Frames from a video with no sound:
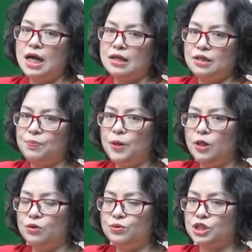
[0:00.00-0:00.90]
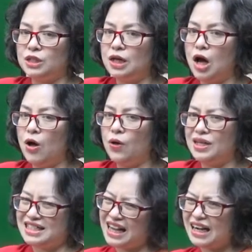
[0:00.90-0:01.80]
the pollution, or
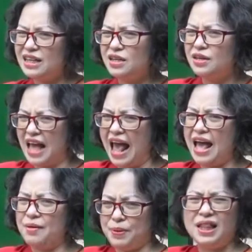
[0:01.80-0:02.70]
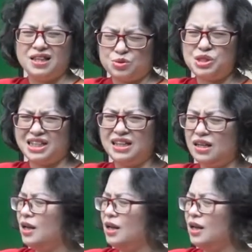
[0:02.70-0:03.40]
exactly air pollution